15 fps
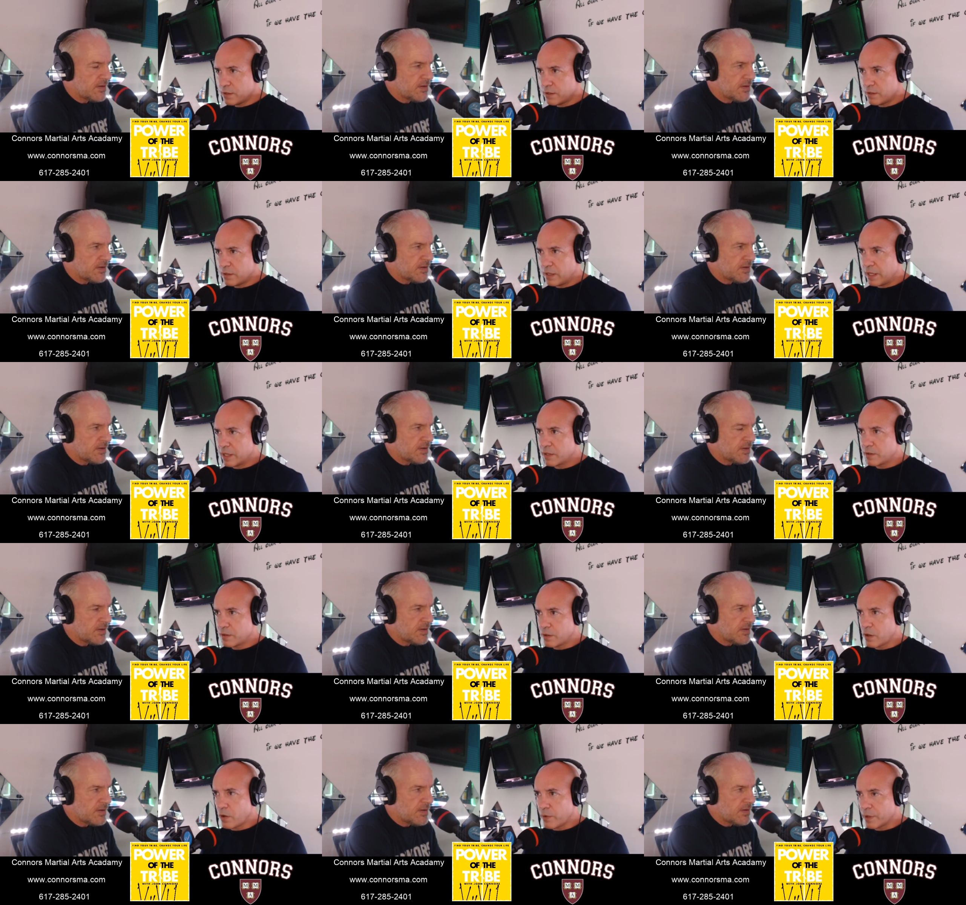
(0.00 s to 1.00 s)
Speaker 1: like
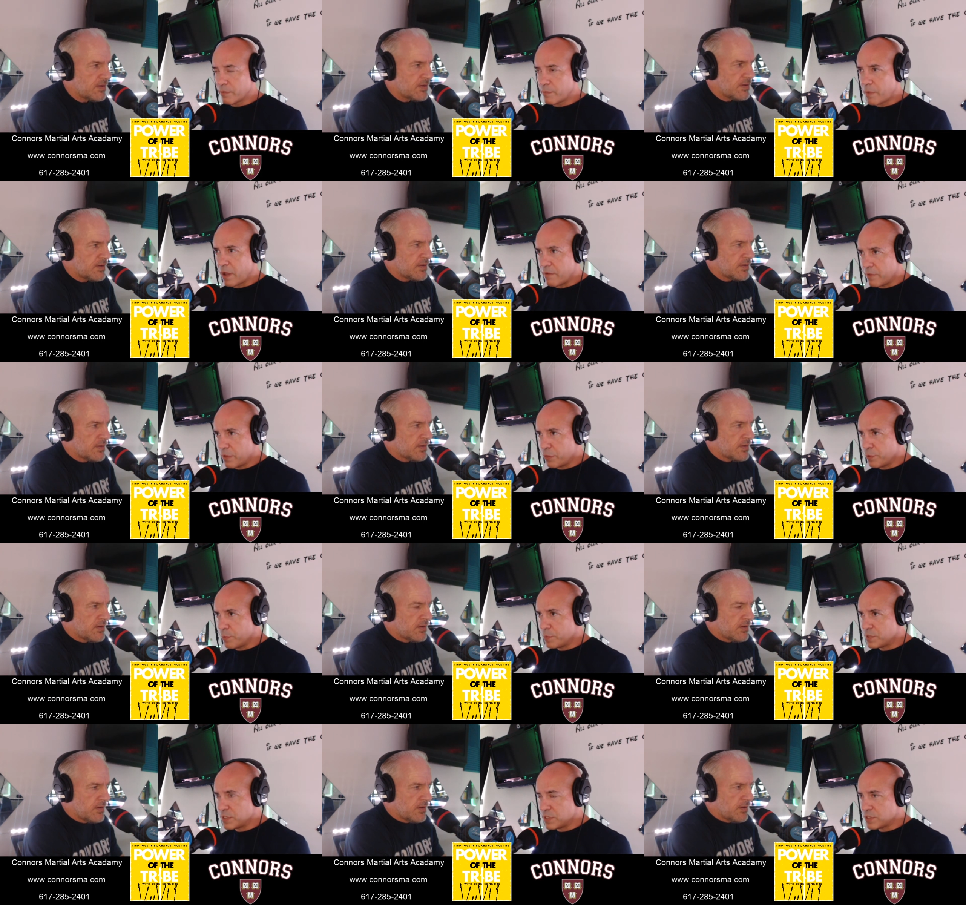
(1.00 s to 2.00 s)
going through
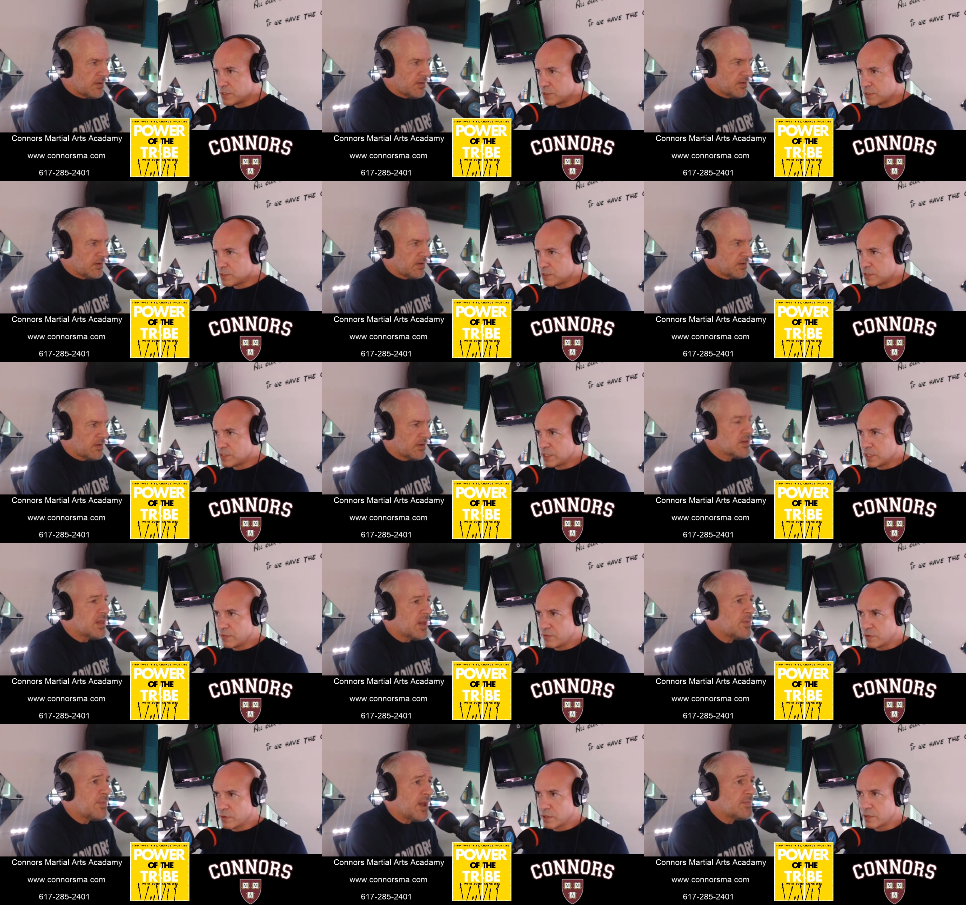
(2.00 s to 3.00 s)
positions and seeing
Speaker 2: if you
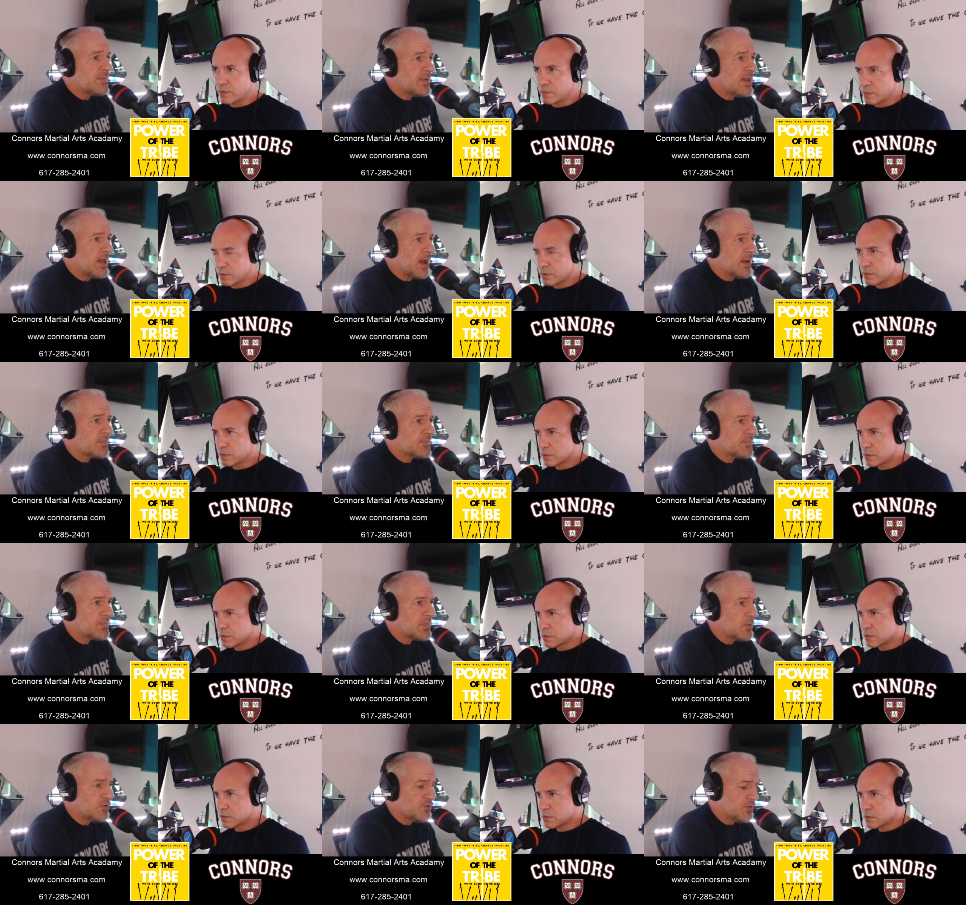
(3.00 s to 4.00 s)
little bit? Yeah,
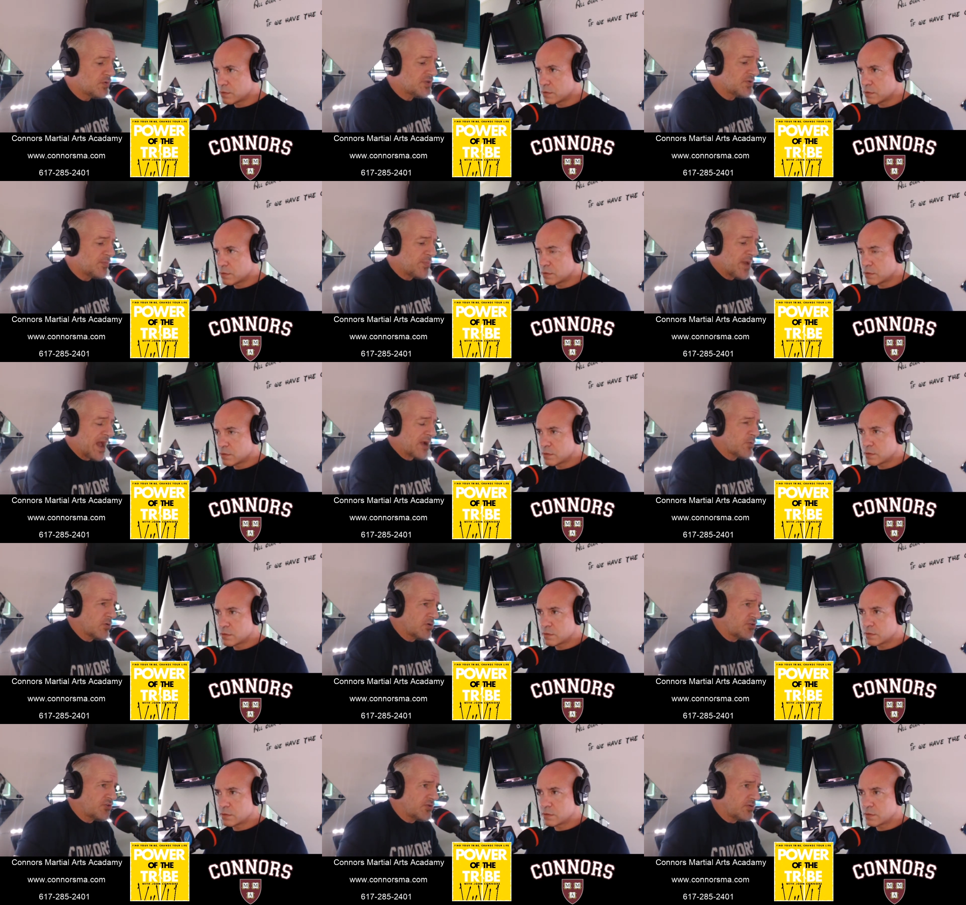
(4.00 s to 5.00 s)
we're doing some
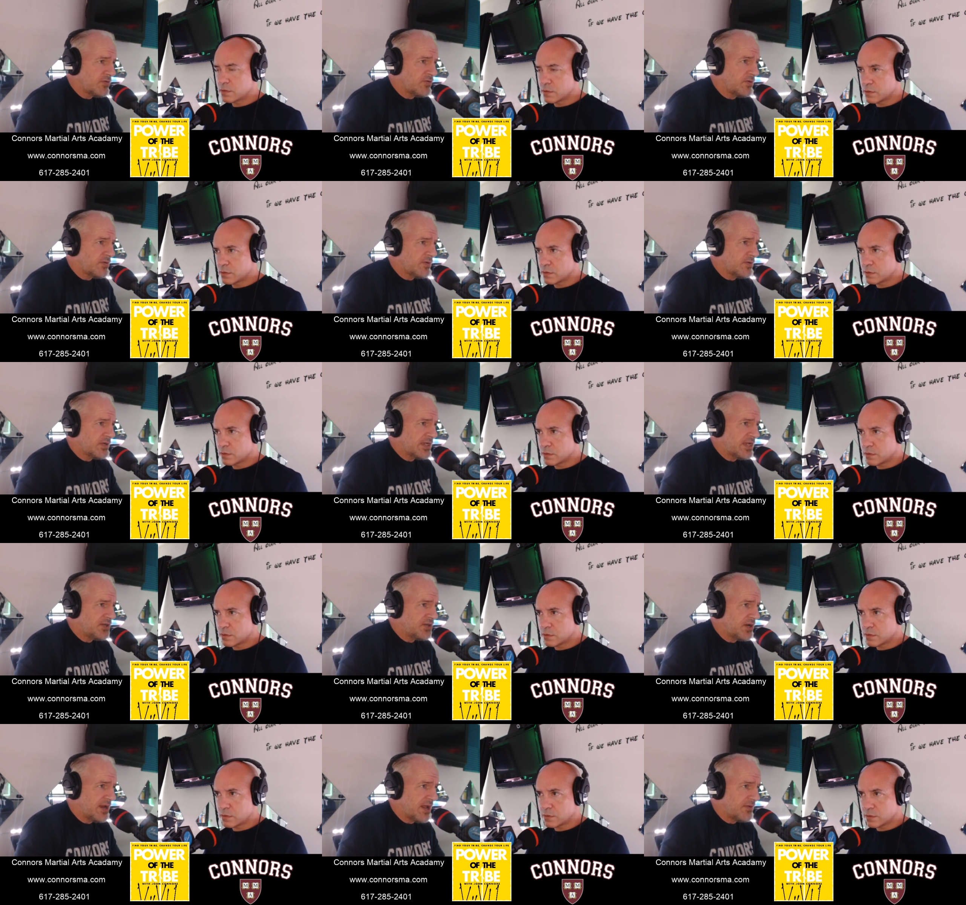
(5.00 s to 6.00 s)
backwards
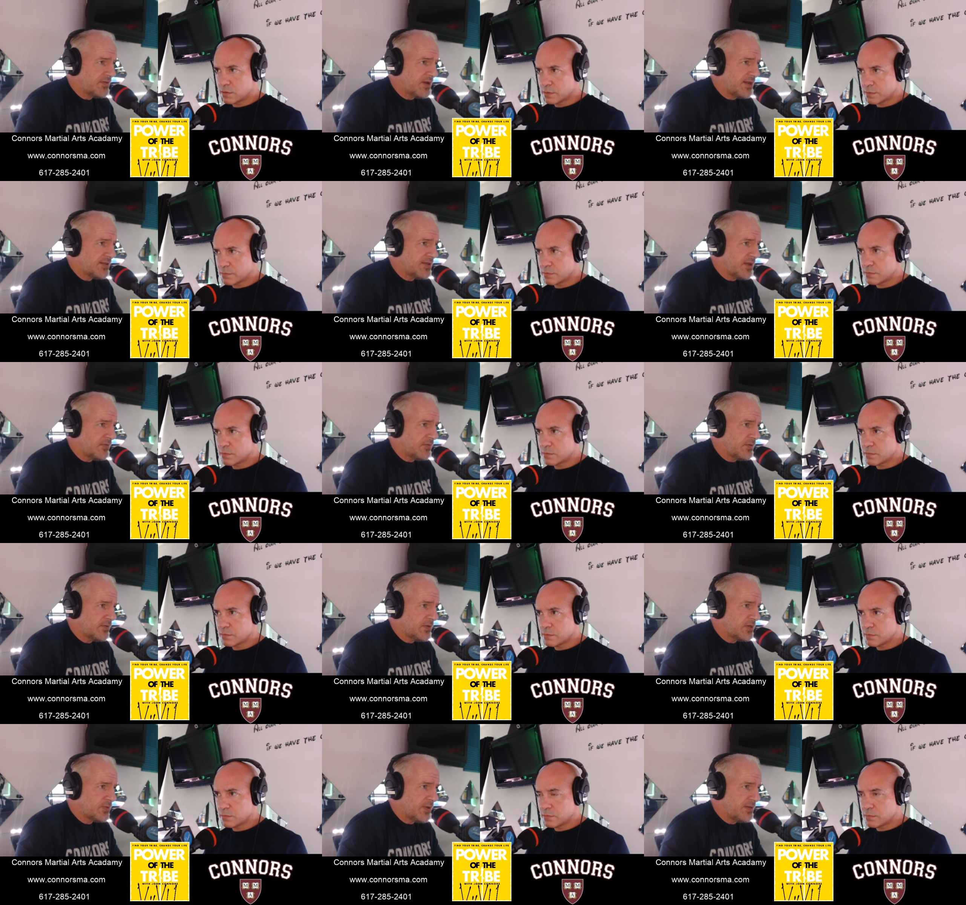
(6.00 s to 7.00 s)
teaching now. Did I
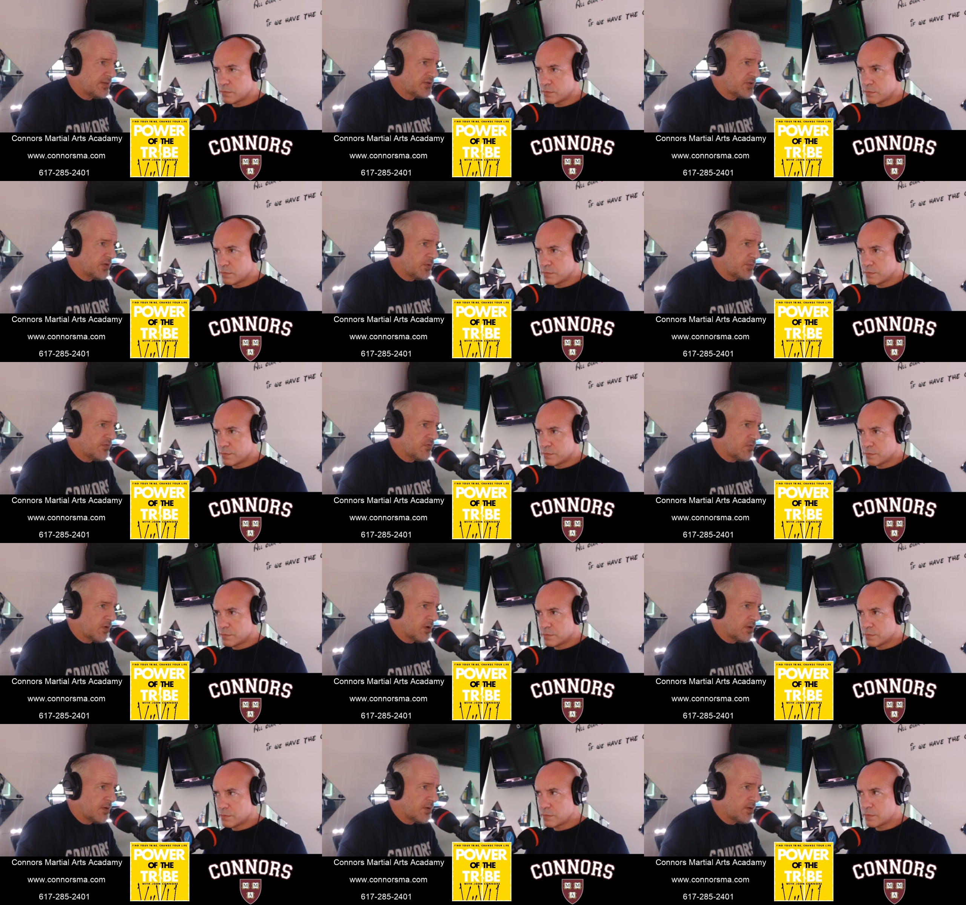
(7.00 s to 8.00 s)
explain this to you before?